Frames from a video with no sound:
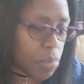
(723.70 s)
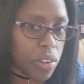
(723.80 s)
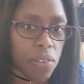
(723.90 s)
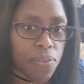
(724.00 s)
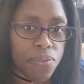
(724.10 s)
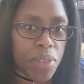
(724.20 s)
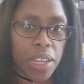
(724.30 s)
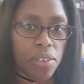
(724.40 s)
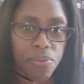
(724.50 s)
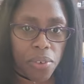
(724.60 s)
I'm so
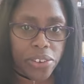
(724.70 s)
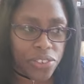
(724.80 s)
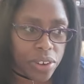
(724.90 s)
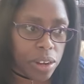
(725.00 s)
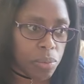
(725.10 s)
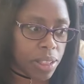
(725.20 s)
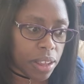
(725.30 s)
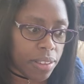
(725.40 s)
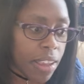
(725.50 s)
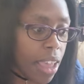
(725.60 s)
fucking frustrated with
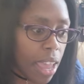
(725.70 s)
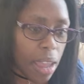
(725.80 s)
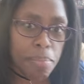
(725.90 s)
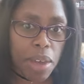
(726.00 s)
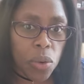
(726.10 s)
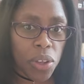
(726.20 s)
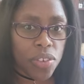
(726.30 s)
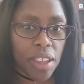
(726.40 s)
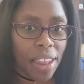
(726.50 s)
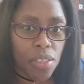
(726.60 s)
this. And Metal Gear
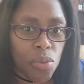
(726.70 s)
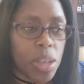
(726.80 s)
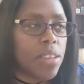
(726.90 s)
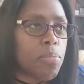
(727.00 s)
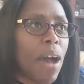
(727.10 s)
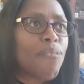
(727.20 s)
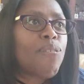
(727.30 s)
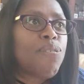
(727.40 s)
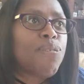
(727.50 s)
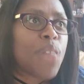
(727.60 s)
Solid 3 is my
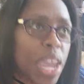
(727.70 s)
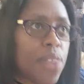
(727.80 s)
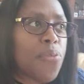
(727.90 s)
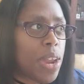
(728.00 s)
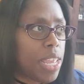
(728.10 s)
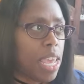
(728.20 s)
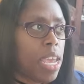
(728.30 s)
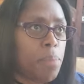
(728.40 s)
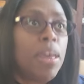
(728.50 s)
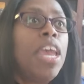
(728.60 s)
favorite
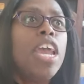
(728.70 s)
game.